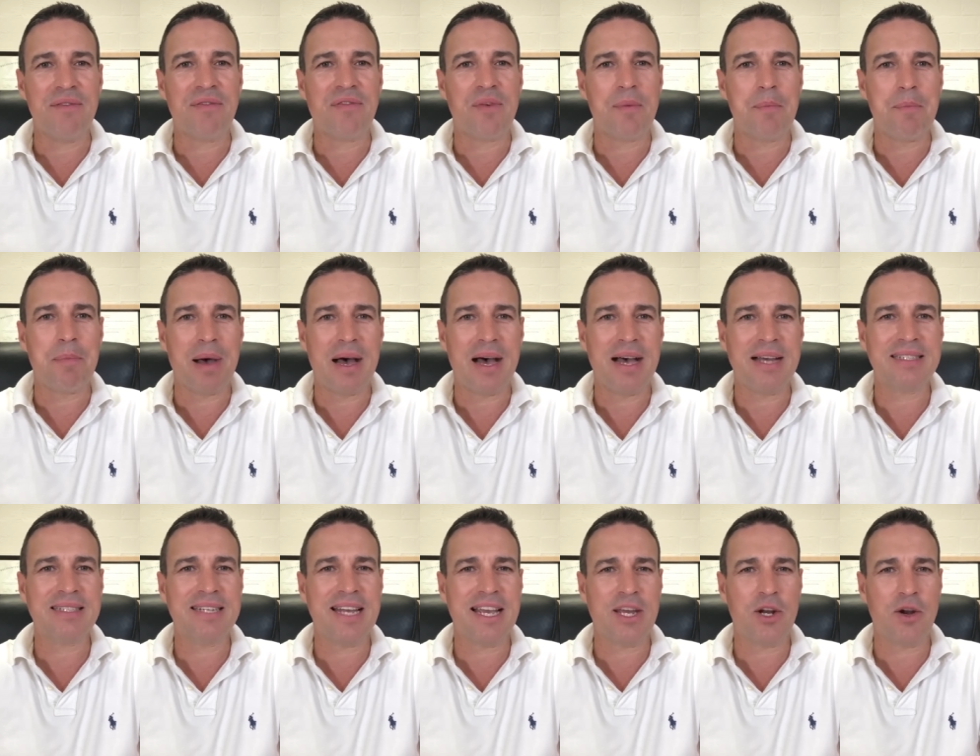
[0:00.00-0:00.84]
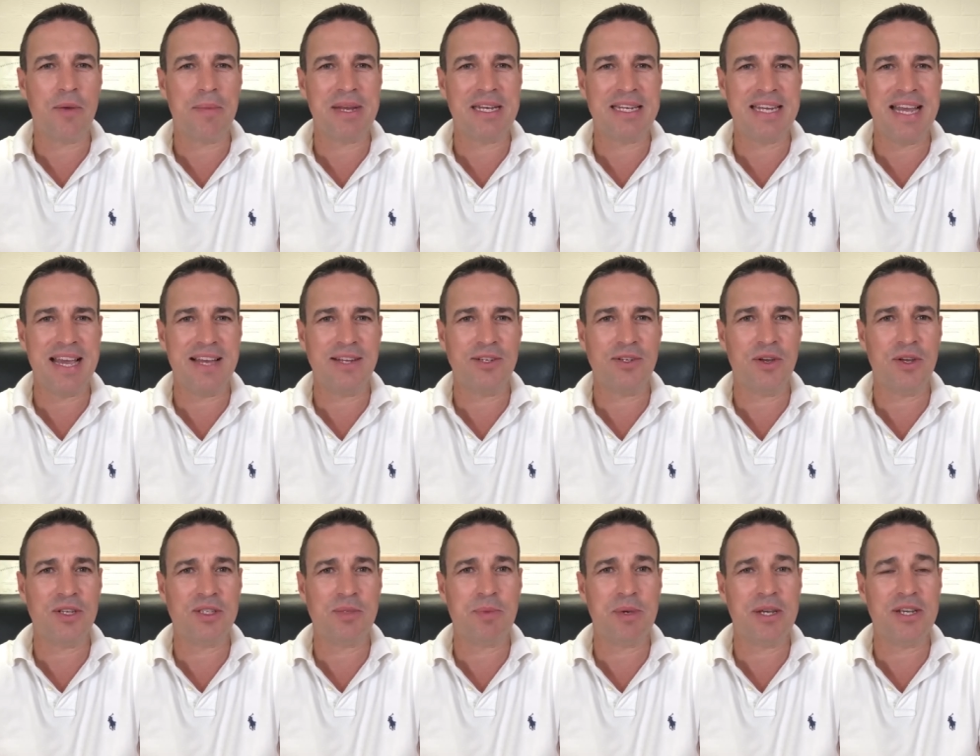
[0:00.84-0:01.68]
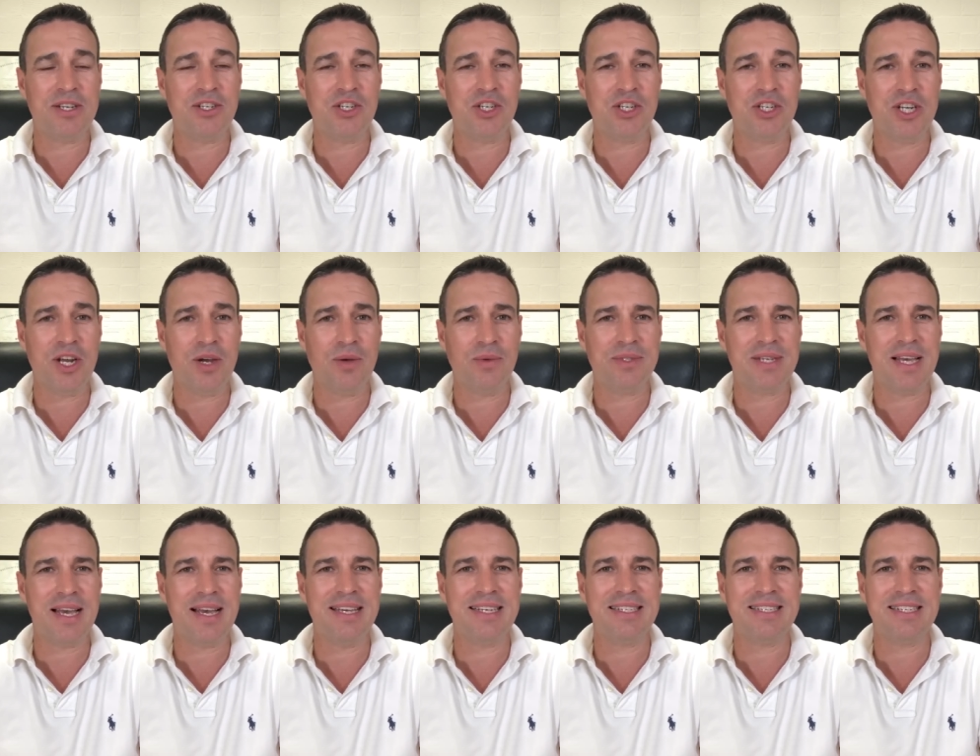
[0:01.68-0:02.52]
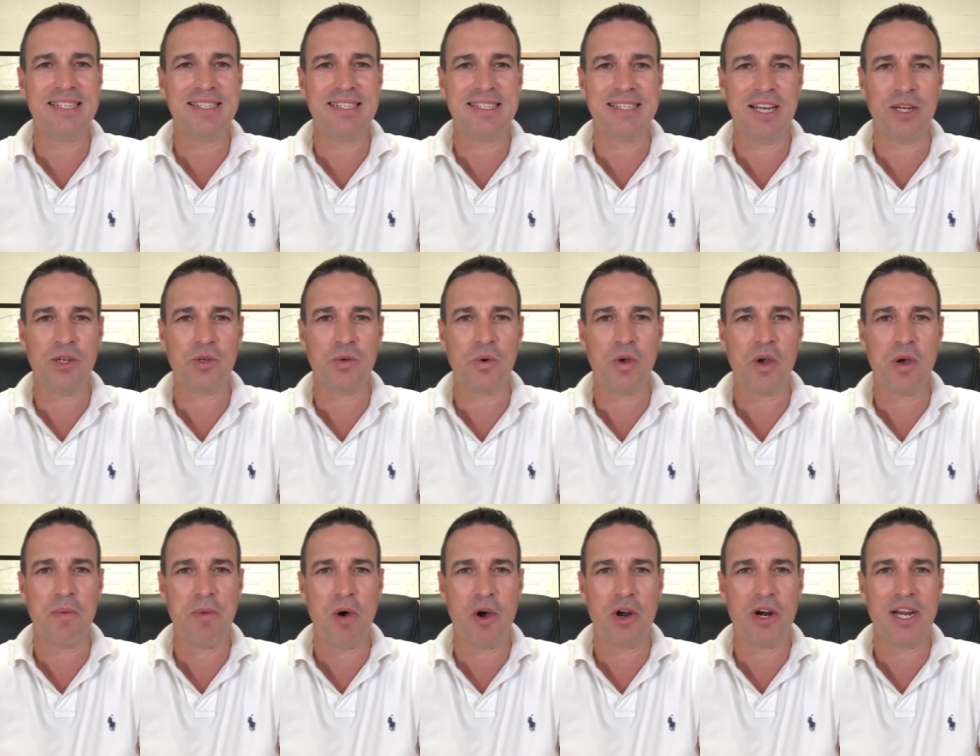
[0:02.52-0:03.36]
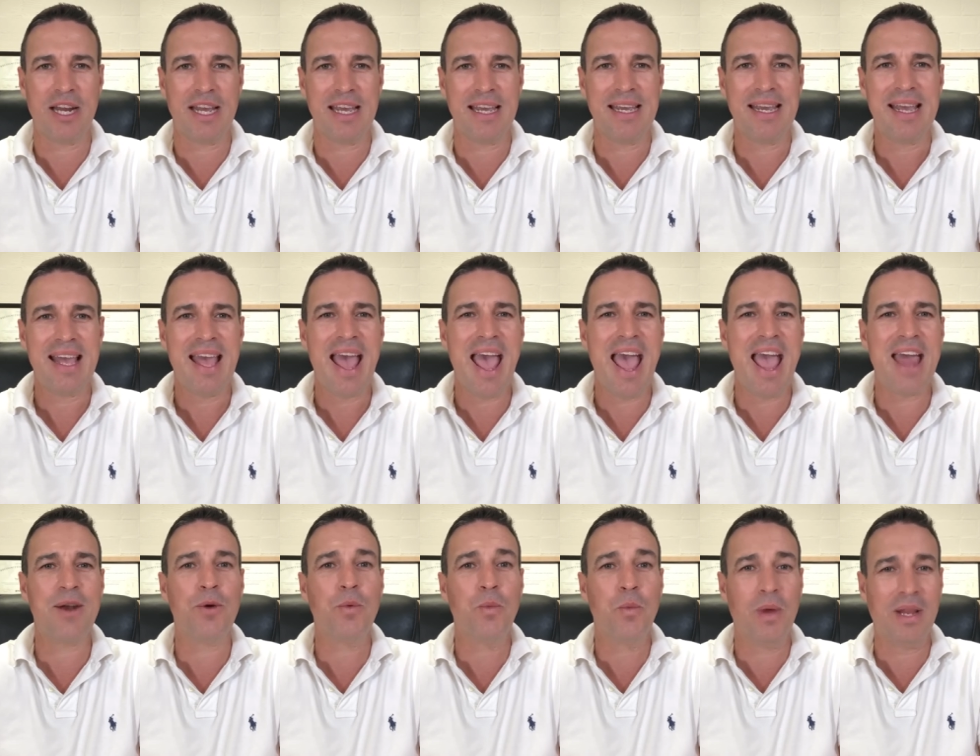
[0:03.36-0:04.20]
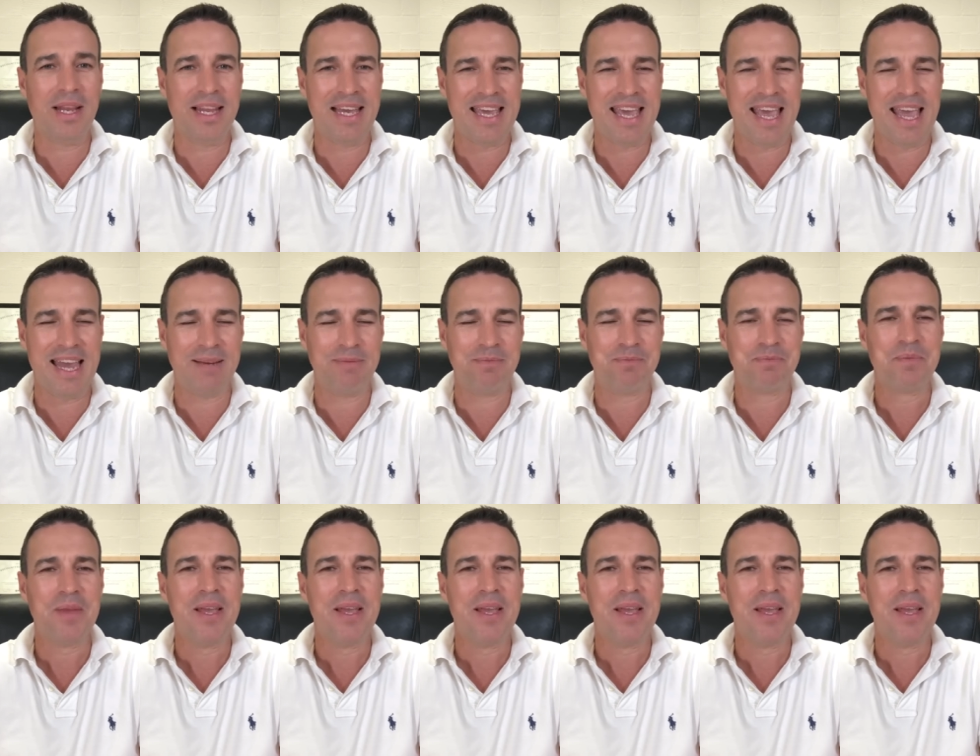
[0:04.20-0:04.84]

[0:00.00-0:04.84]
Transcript: from past economic downturns because shelter is an essential commodity, and it will again.